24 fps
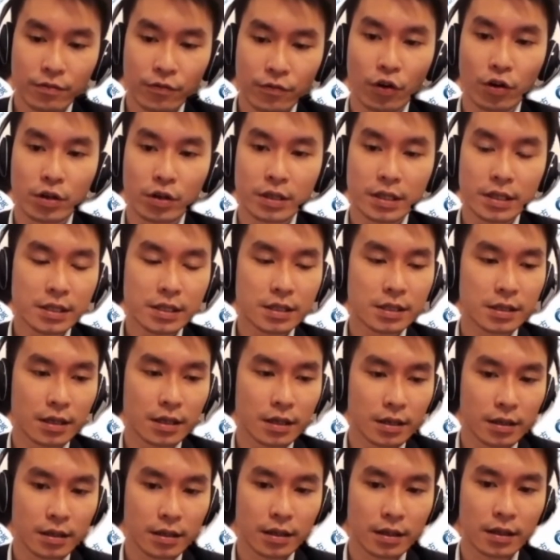for this
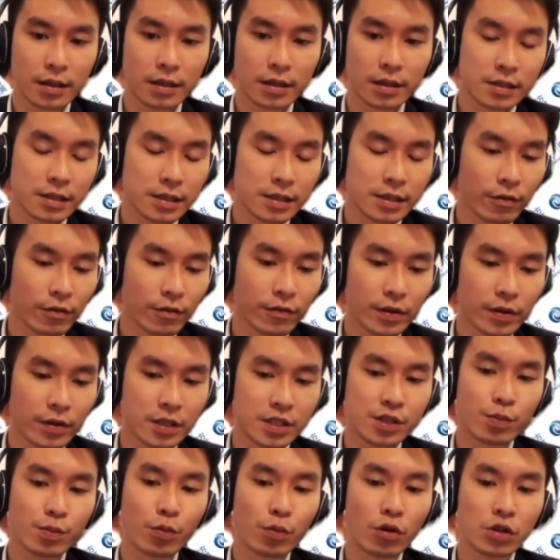itself,
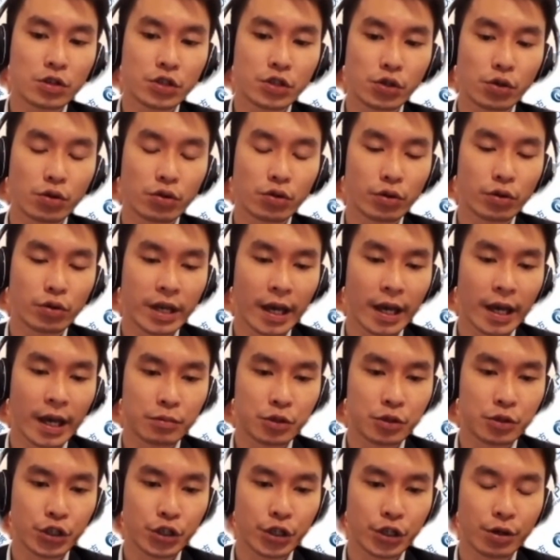it's more so to
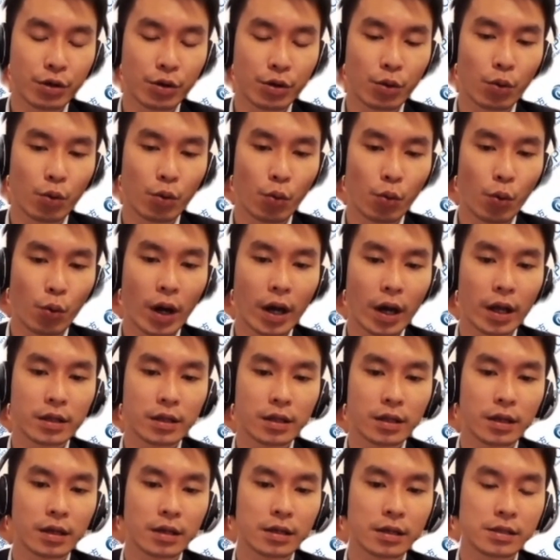capture what
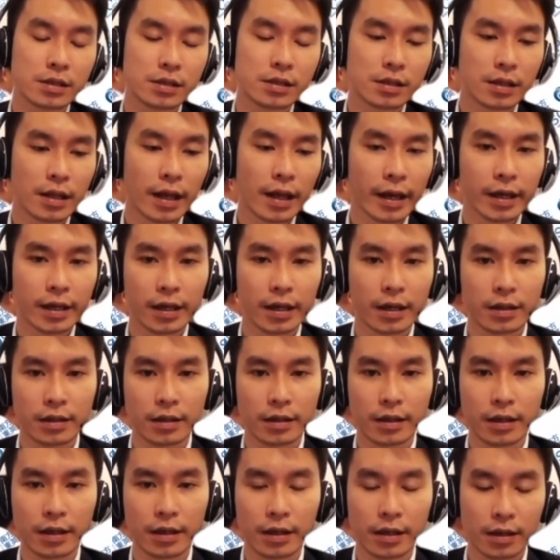is lacking in
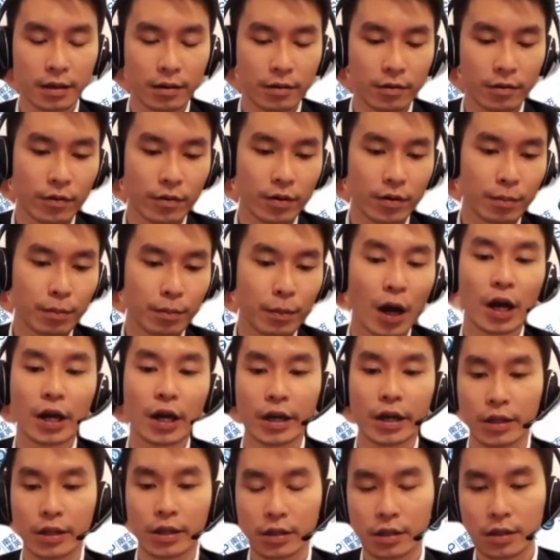the
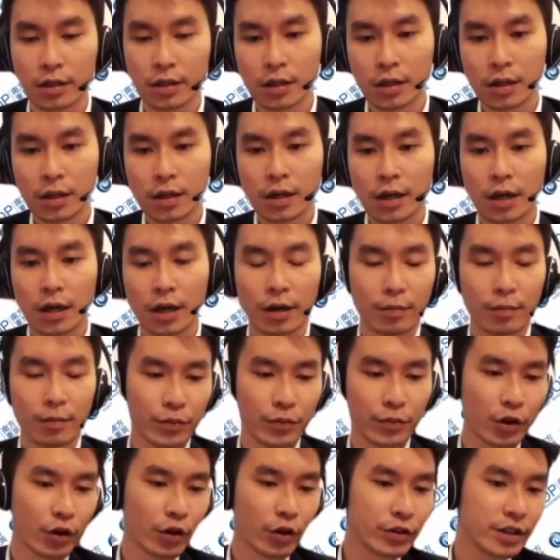market.
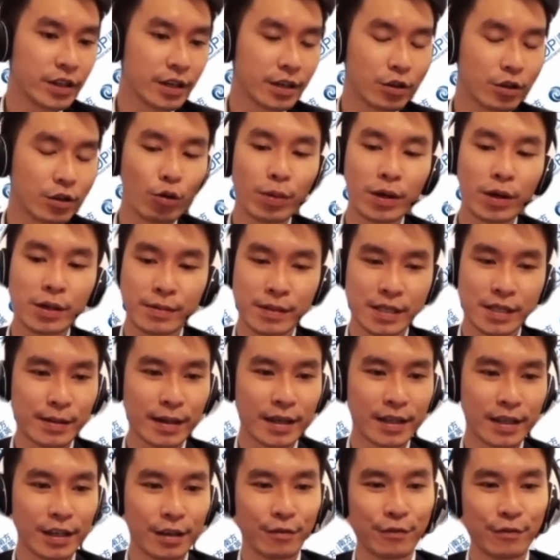On the global
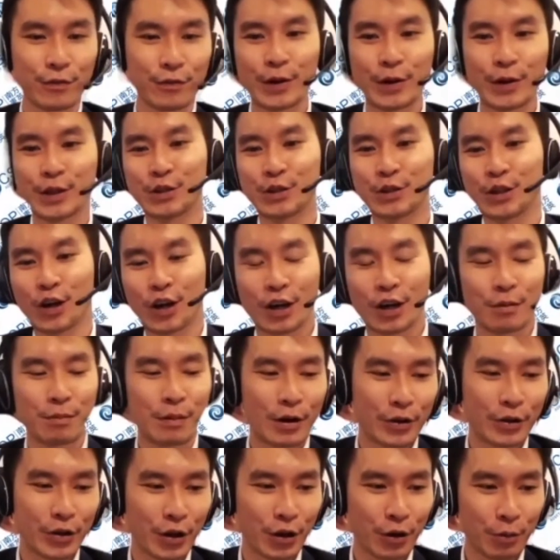perspective, when you talk
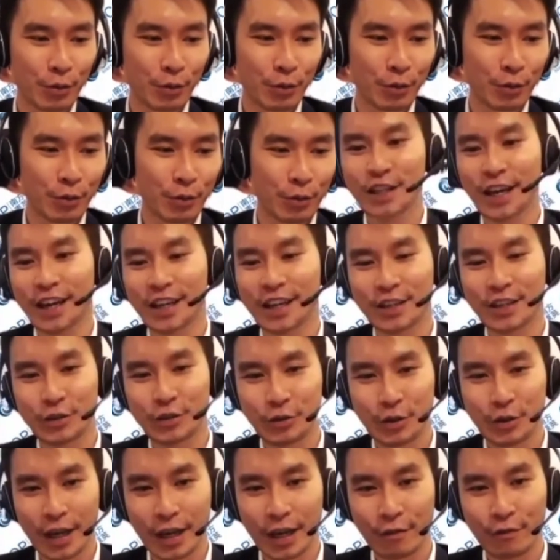about your broader tech, you
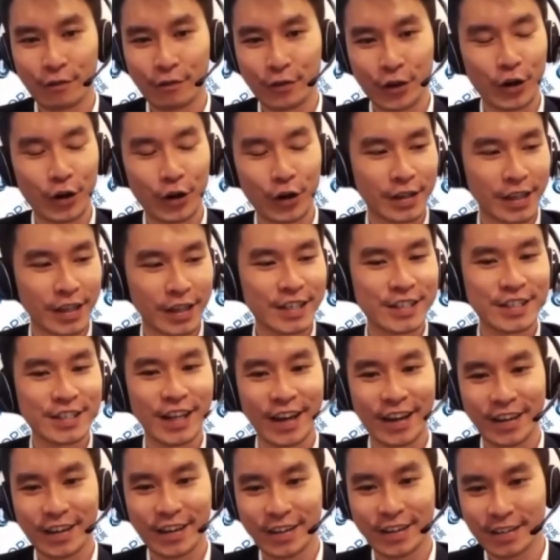have your Nasdaq
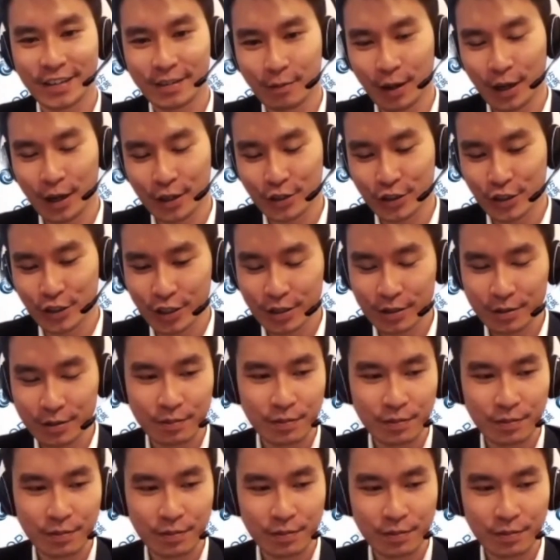100.